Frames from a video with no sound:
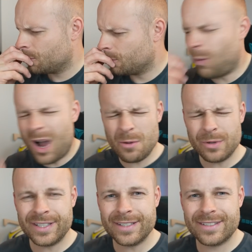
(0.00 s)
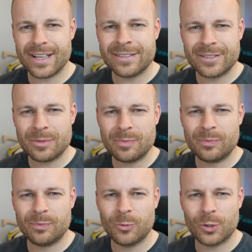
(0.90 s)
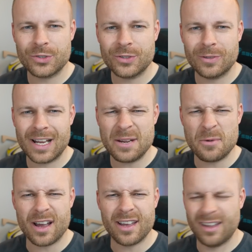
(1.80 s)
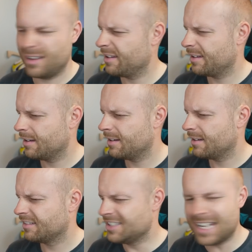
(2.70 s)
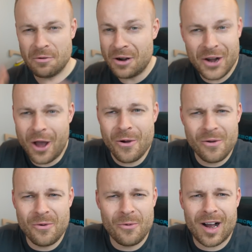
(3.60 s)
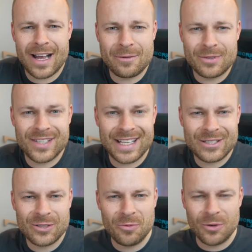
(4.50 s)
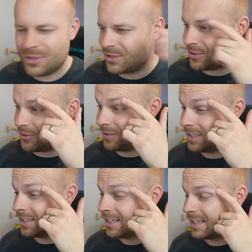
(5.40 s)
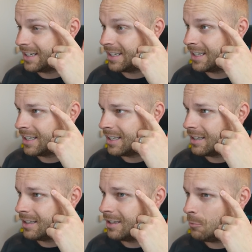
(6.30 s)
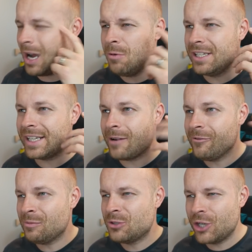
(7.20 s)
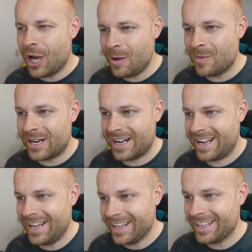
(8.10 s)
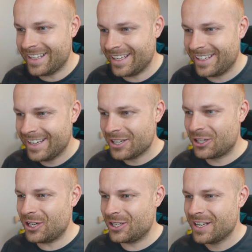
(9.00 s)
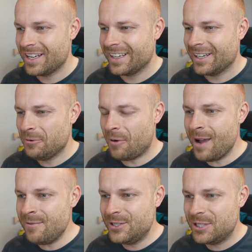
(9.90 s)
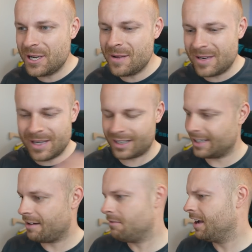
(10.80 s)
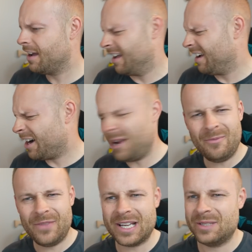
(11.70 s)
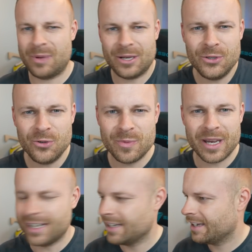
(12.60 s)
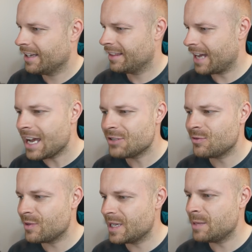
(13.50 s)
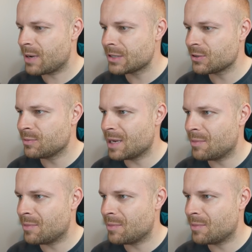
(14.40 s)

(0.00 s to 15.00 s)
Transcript: Why was it sent to Warsaw anyway? Does anyone know why it was sent to Warsaw? Why would it come from Germany? Why would Germany? That's puzzled me. That has really puzzled me.